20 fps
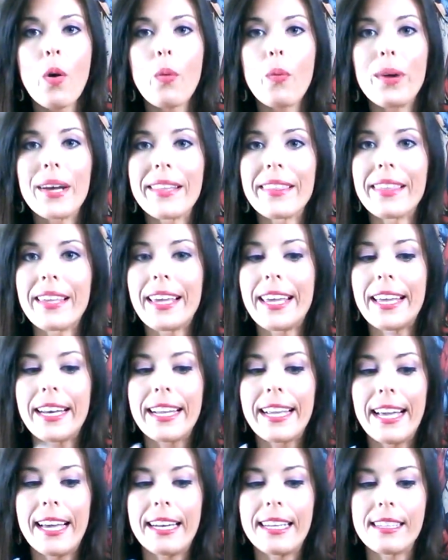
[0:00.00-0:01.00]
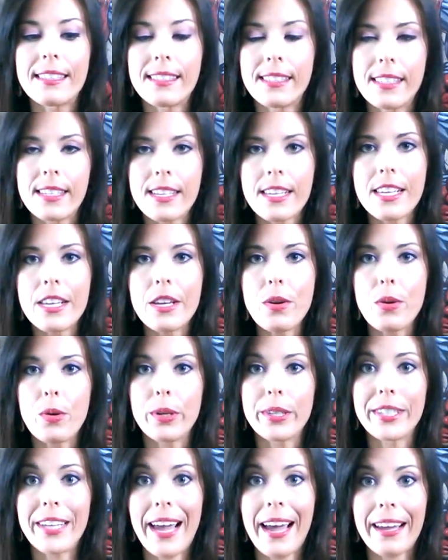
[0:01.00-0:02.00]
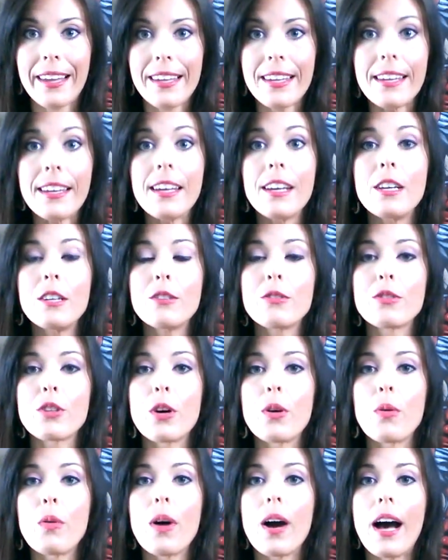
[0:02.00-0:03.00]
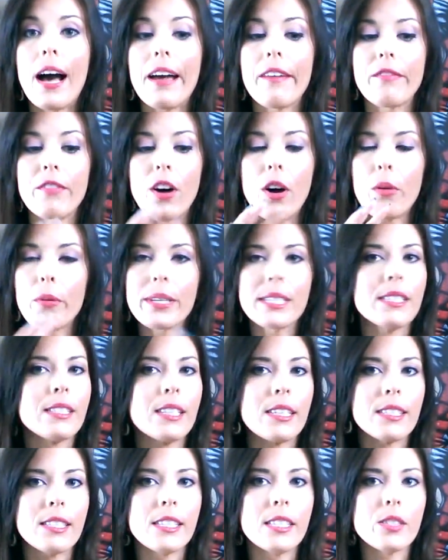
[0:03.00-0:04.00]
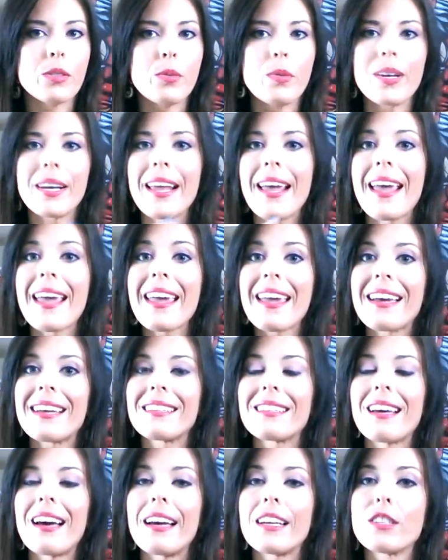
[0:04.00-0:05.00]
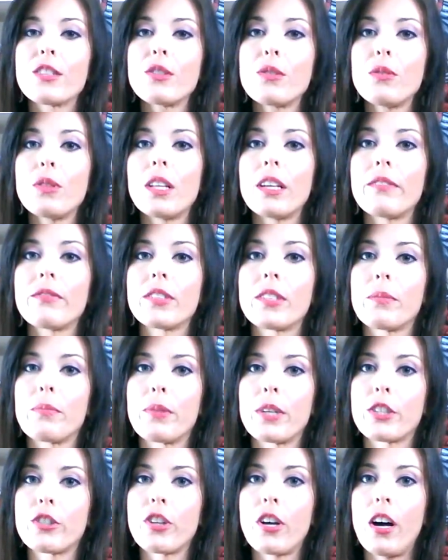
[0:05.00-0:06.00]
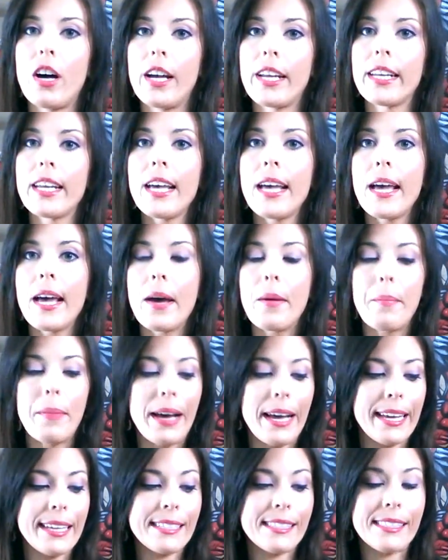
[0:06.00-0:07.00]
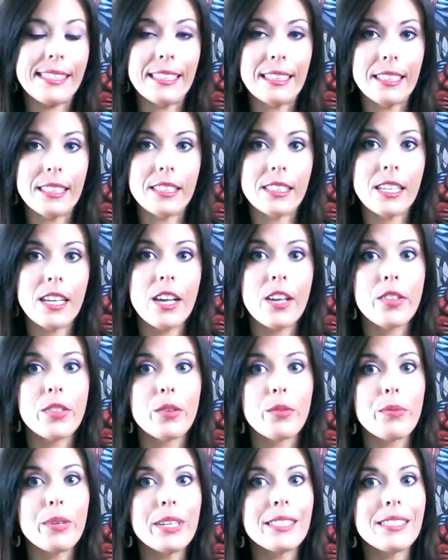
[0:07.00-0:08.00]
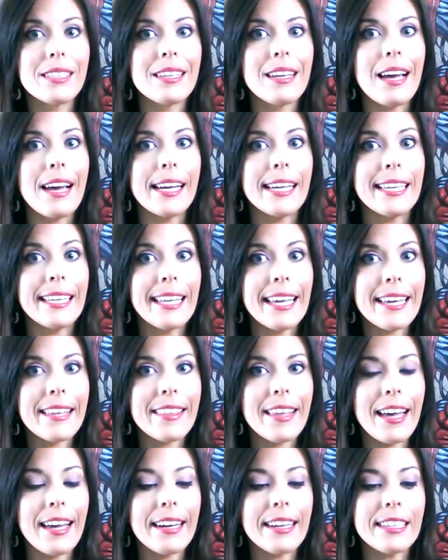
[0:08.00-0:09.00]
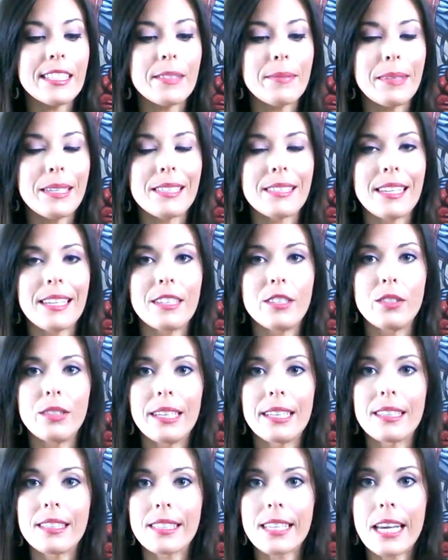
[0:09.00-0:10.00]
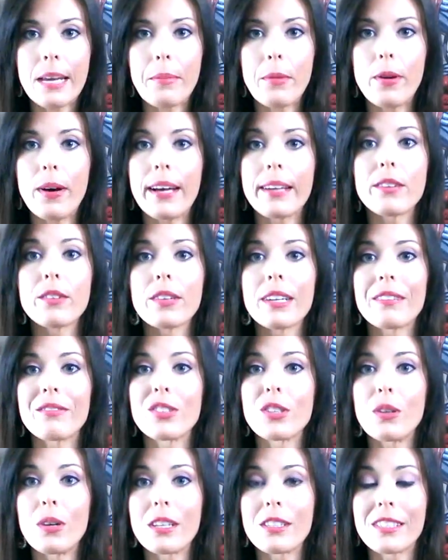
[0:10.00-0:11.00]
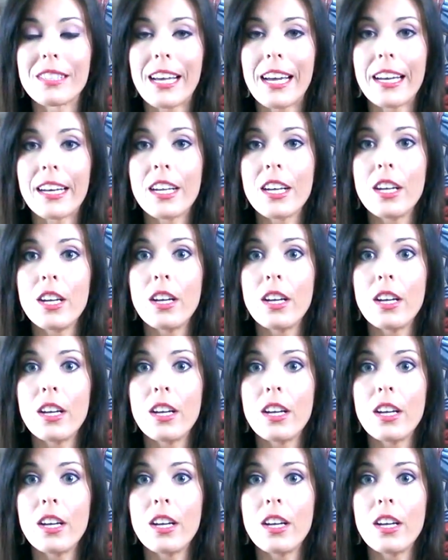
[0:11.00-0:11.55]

with it getting sticky or tacky. So I've always stuck to this one, and I do love to brush on my sealant. The reason I like that is because I can do it at the table. I don't have to go outside